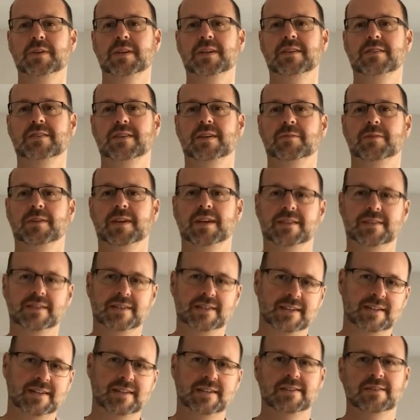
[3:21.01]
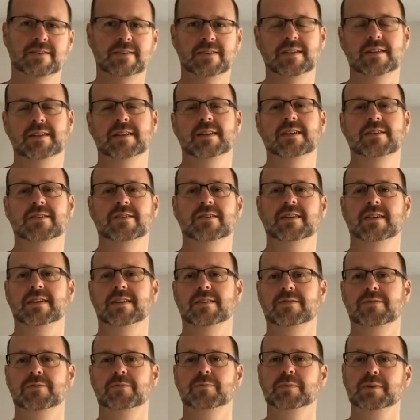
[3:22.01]
because I would like to get into the next thing
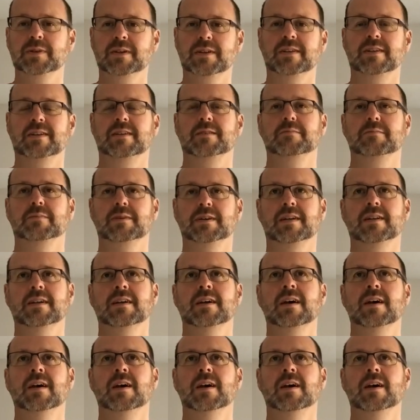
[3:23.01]
of building, but